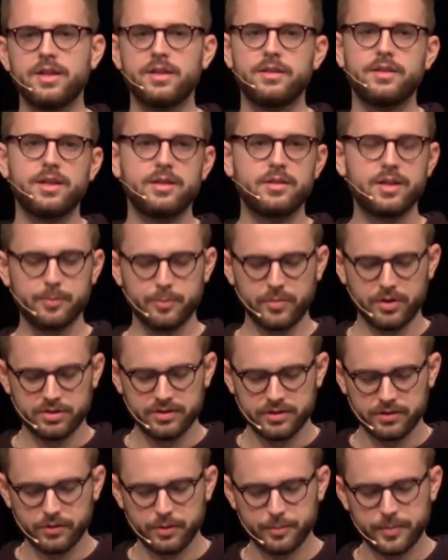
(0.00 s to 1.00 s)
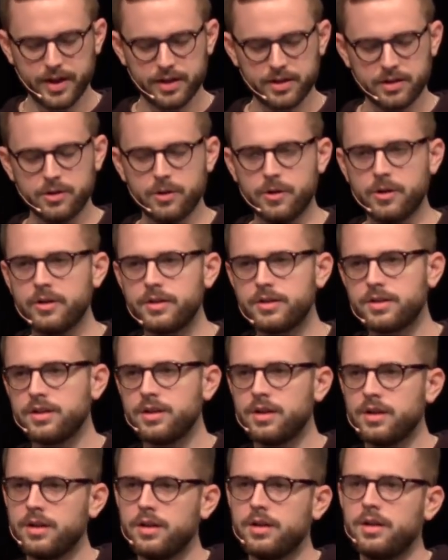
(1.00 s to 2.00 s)
and mostly remain unheard
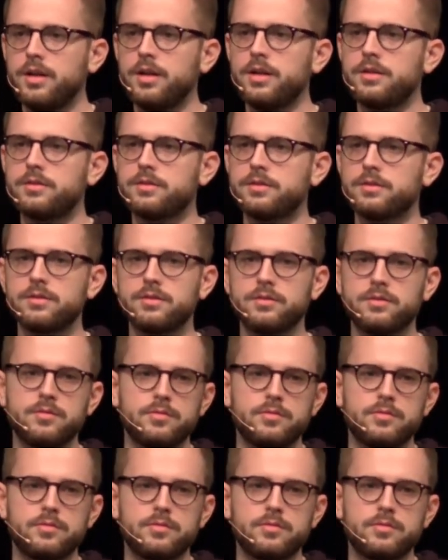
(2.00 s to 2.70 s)
and,